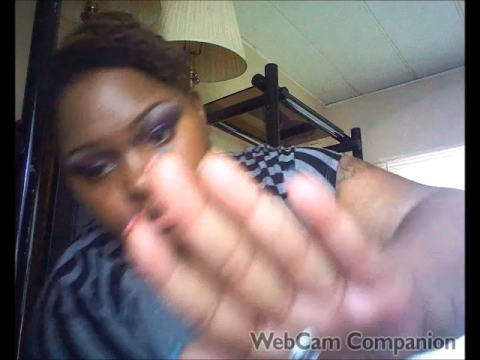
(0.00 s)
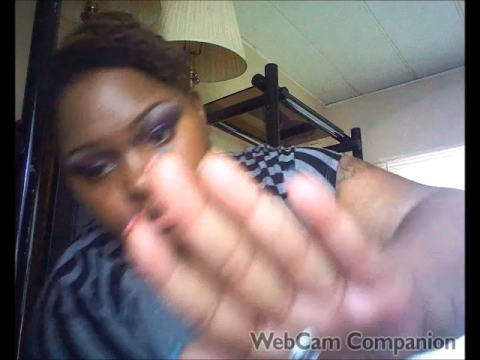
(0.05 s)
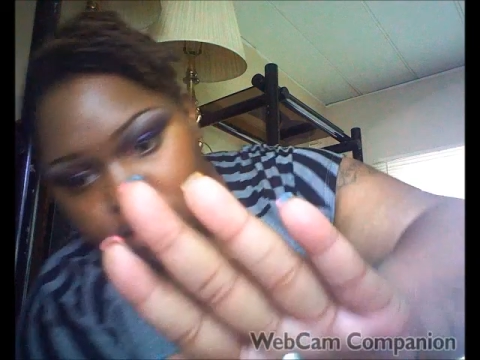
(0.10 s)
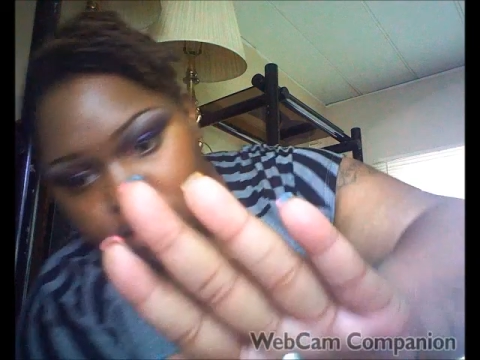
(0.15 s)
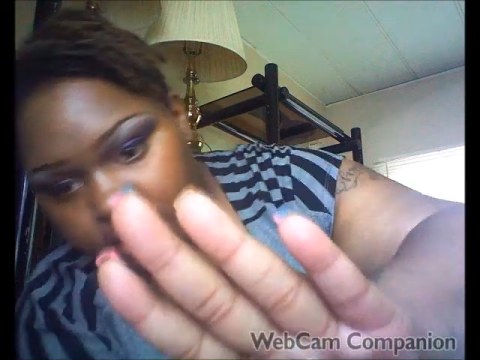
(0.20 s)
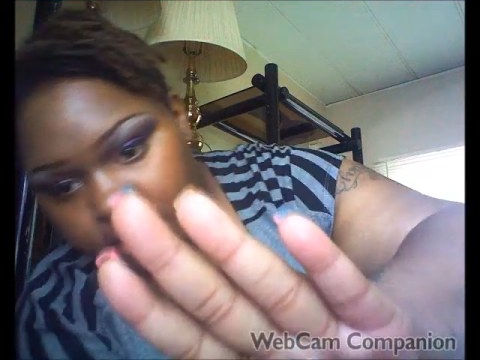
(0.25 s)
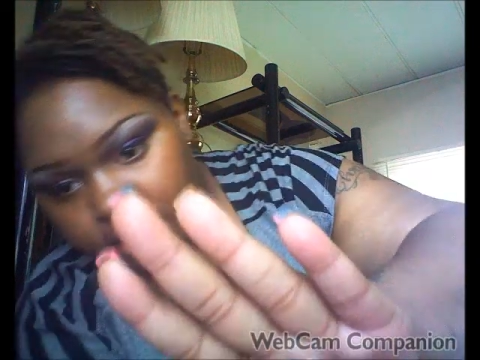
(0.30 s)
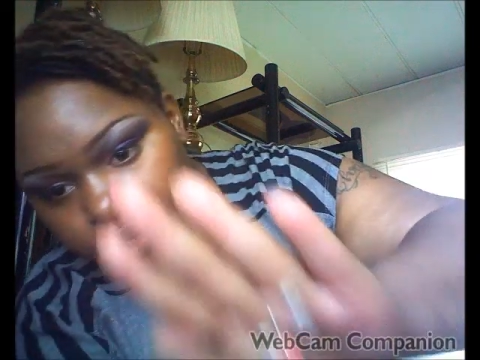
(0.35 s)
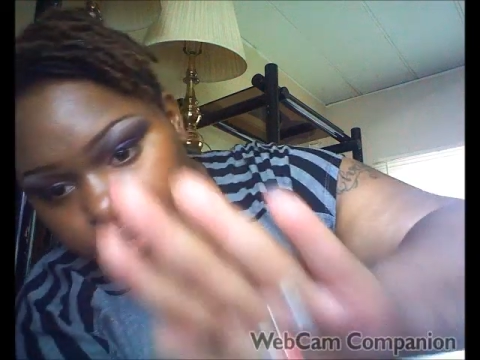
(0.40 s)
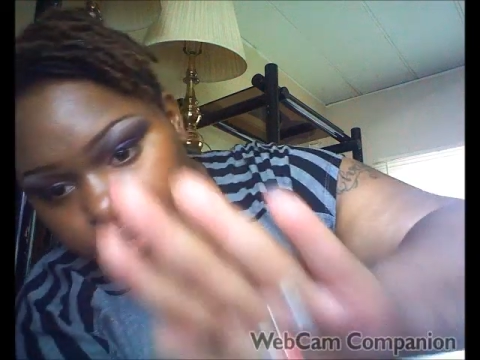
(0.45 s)
is
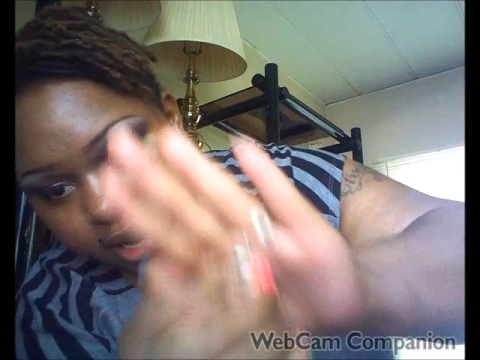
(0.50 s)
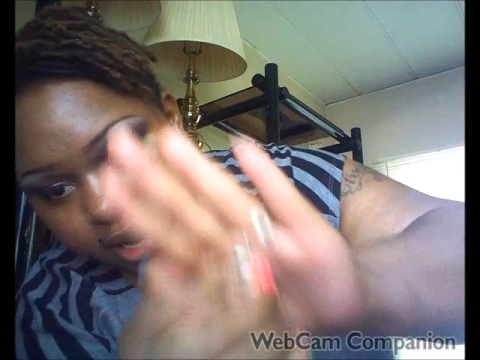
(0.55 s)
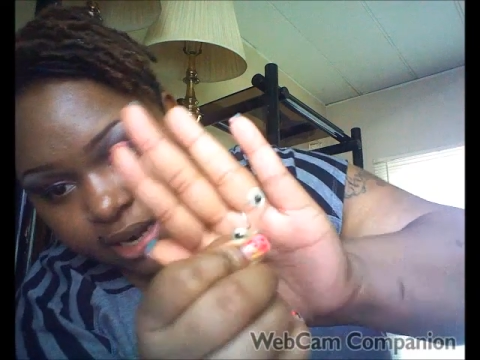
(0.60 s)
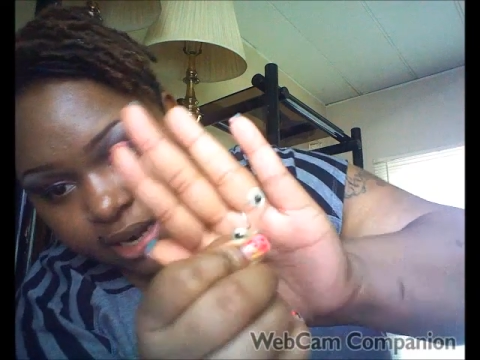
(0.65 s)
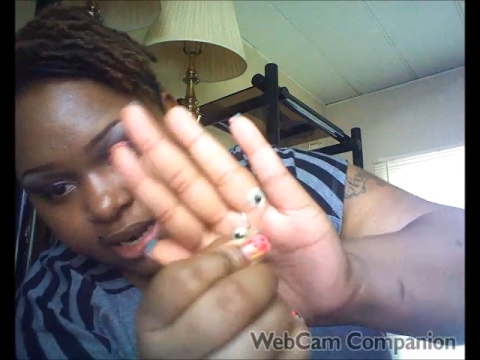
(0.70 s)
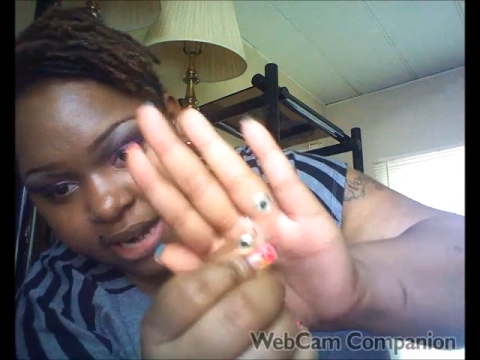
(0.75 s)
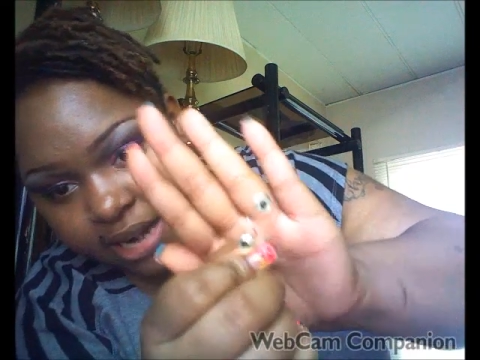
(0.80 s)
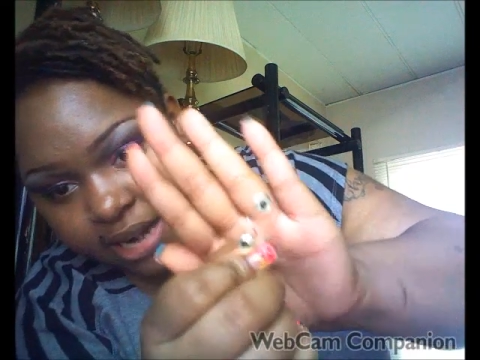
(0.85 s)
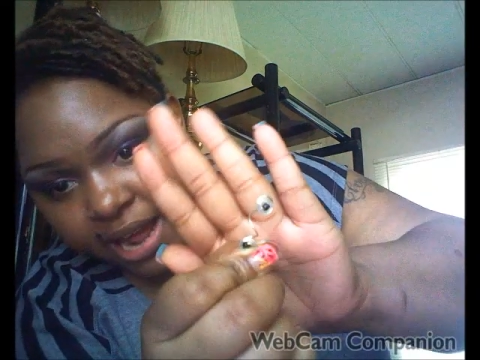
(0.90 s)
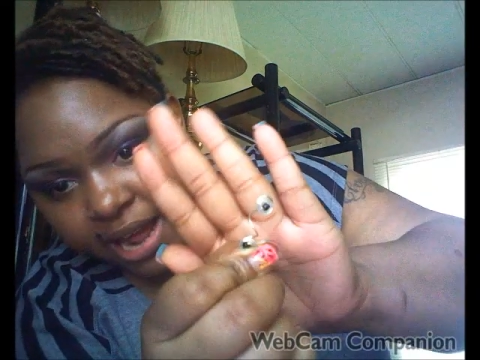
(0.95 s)
what they look
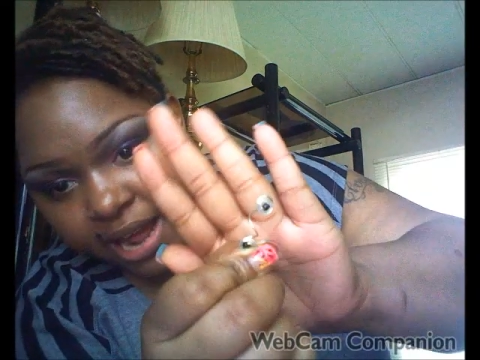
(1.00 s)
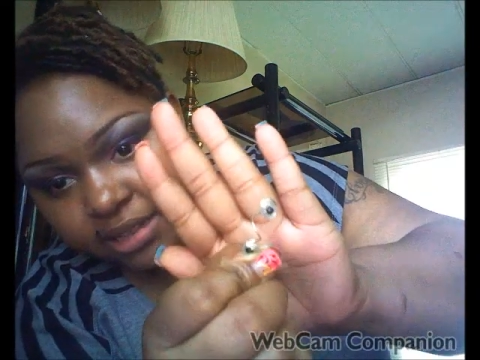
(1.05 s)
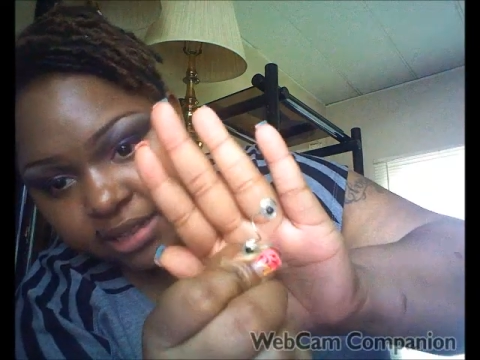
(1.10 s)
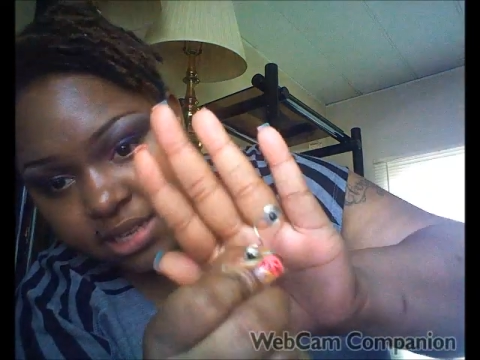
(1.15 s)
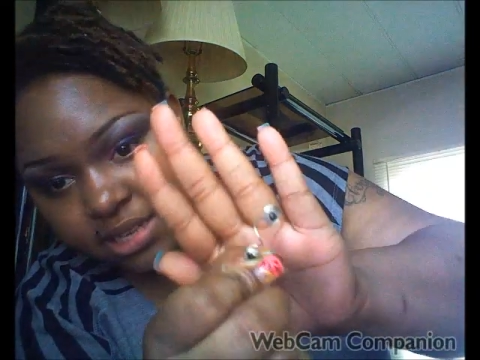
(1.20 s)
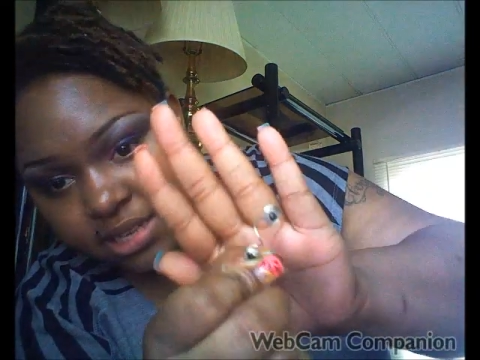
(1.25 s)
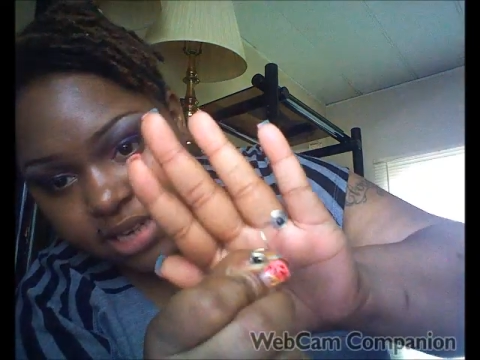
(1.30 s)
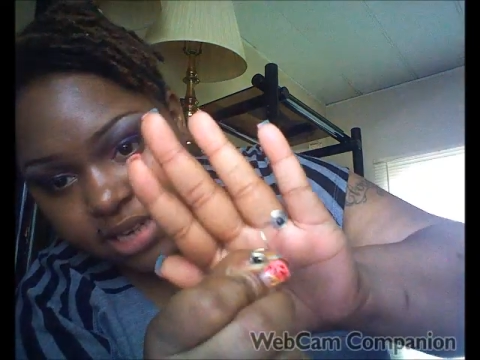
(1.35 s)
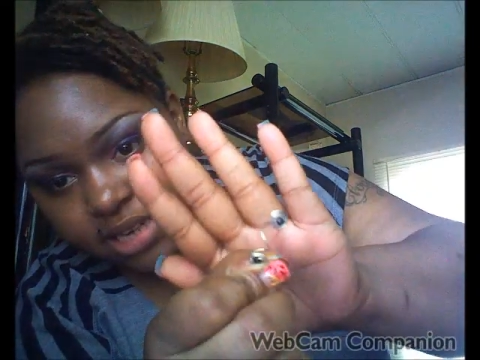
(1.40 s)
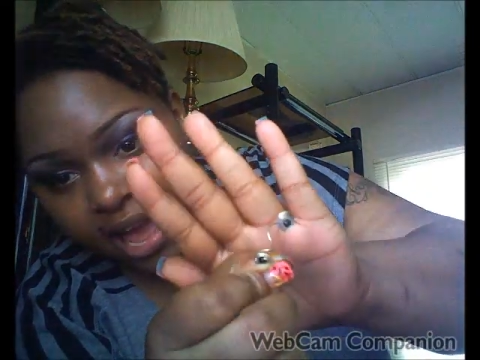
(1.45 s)
like and I
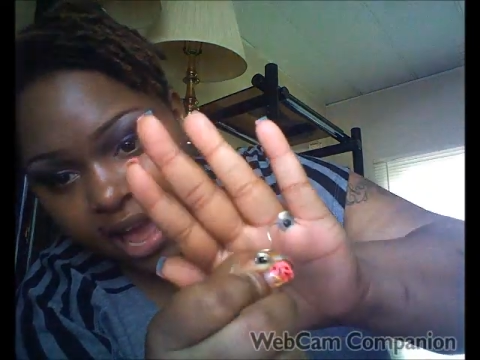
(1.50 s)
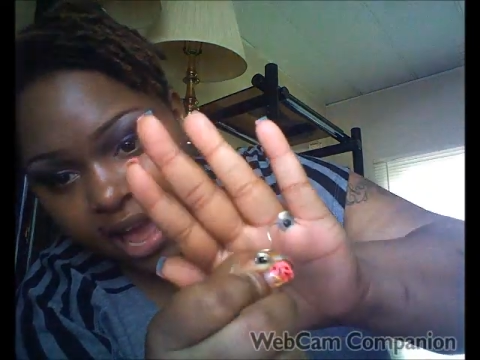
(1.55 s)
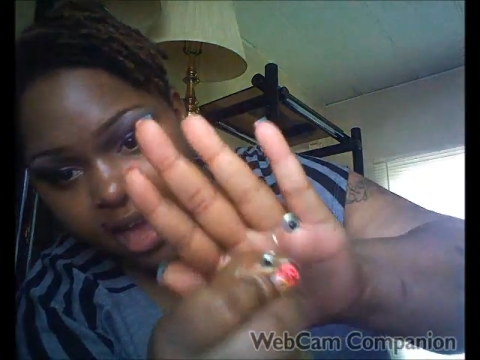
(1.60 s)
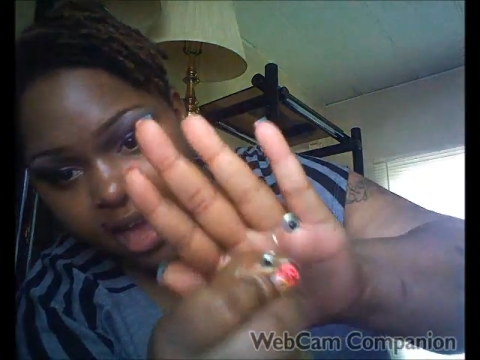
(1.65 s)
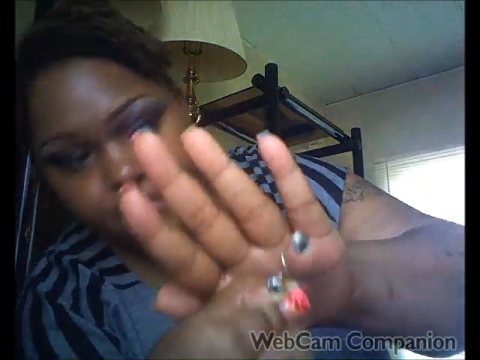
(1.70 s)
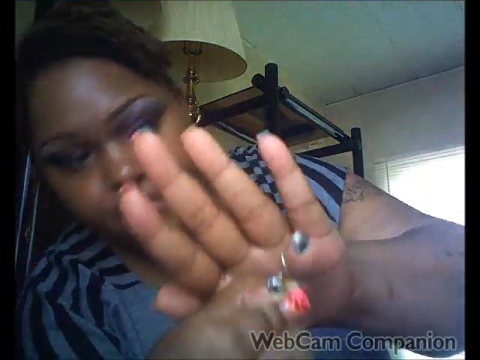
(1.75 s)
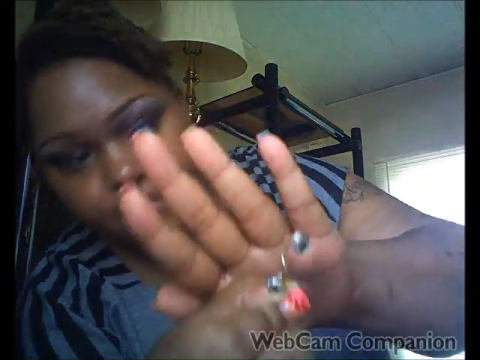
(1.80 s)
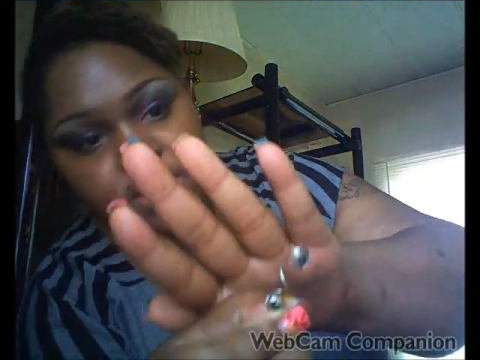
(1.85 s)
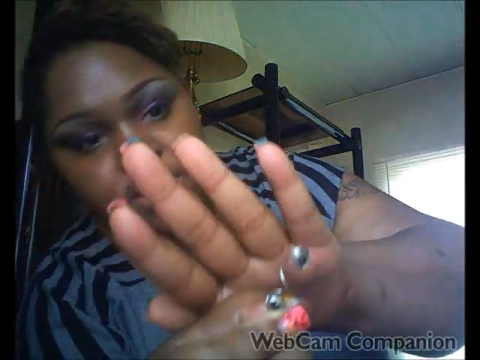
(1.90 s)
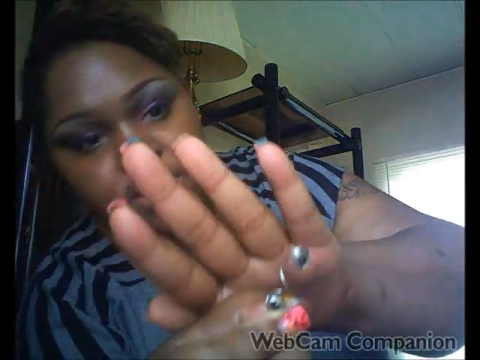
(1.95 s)
like this and I
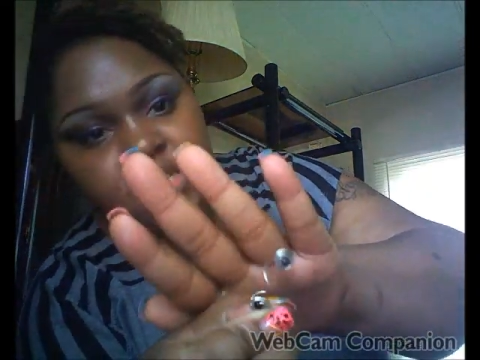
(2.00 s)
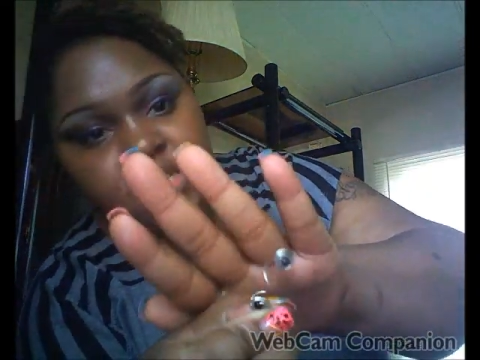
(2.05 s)
have